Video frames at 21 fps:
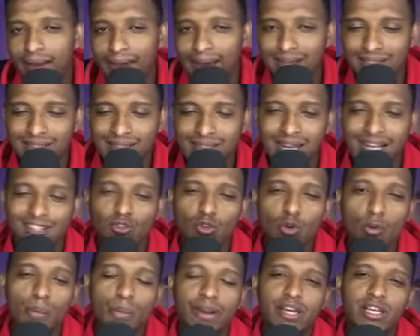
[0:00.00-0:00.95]
exact
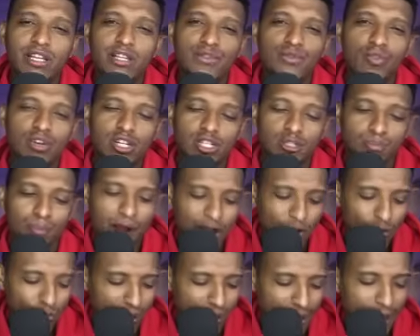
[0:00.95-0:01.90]
score prediction for this
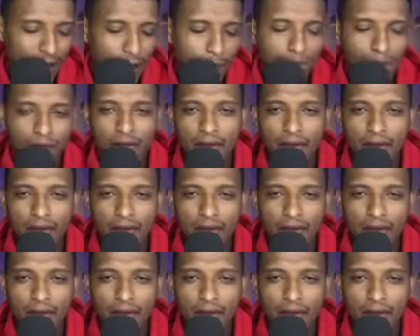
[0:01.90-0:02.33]
particular game.